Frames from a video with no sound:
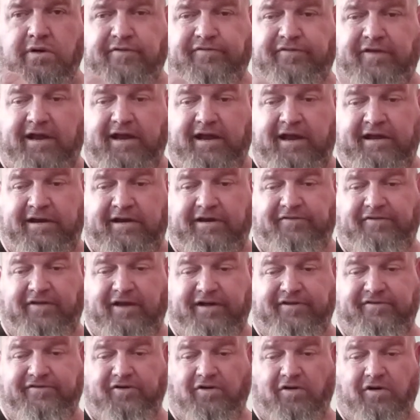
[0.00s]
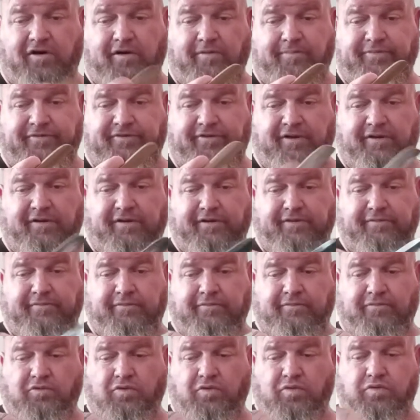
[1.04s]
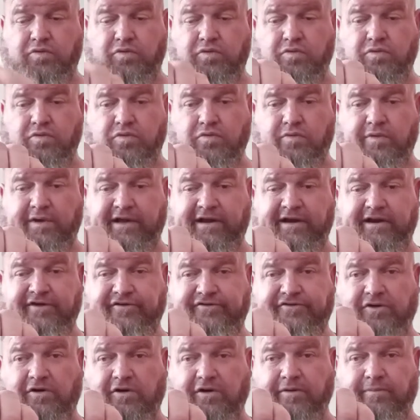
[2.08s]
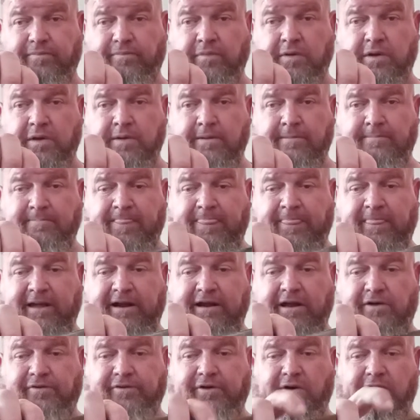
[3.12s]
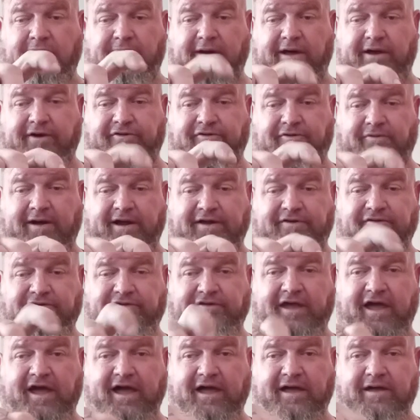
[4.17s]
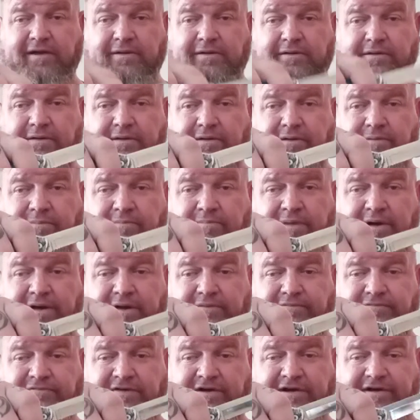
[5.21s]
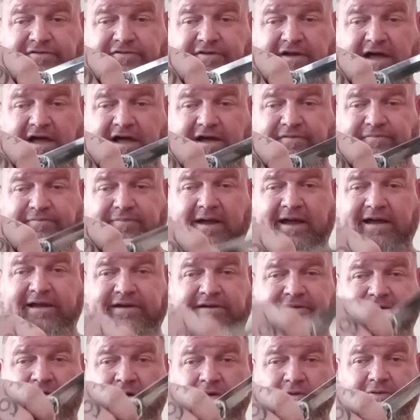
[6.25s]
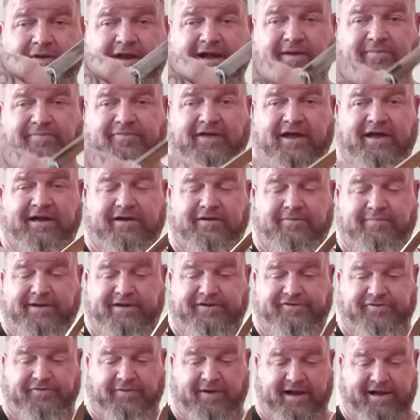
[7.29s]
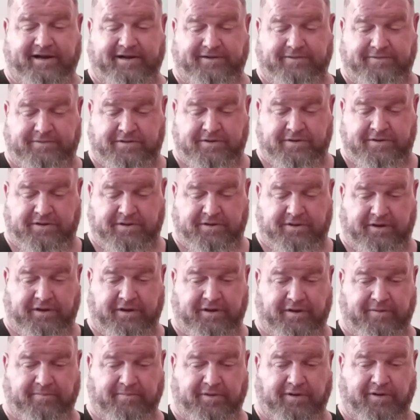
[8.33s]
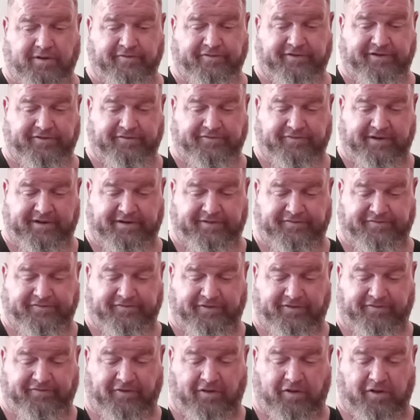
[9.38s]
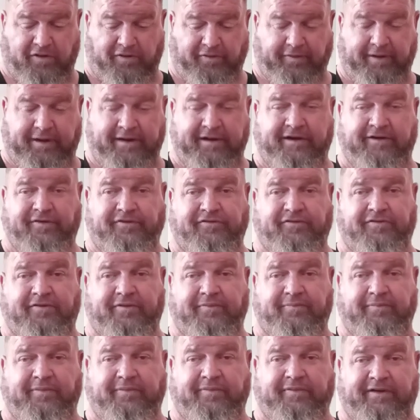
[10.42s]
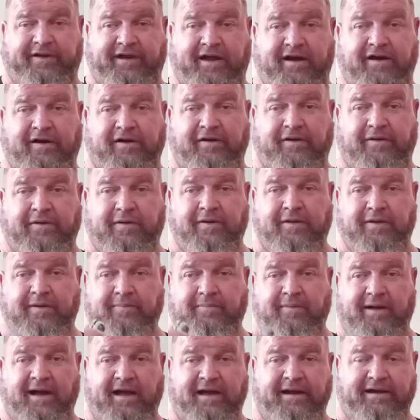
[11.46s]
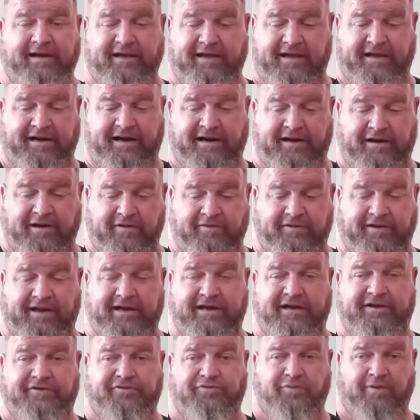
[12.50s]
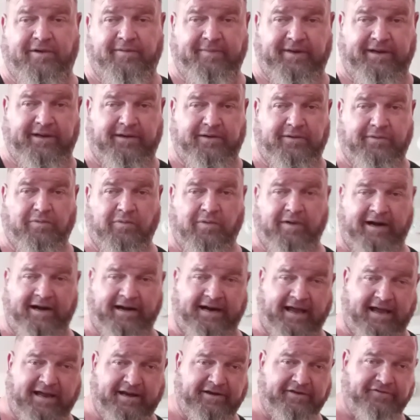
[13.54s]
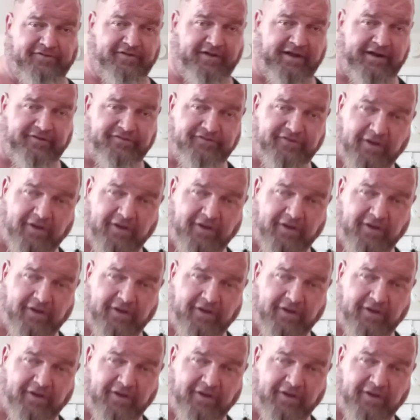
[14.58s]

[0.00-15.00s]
This ain't and this ain't sharp, son. Ooh, it is sharp. Now y'all know I'm not a serrations guy, but for this knife, could, the whole damn thing can be serrated uh, because it's it's the thought and it's the, the care behind it. And I know that Eve's with me when I got this thing.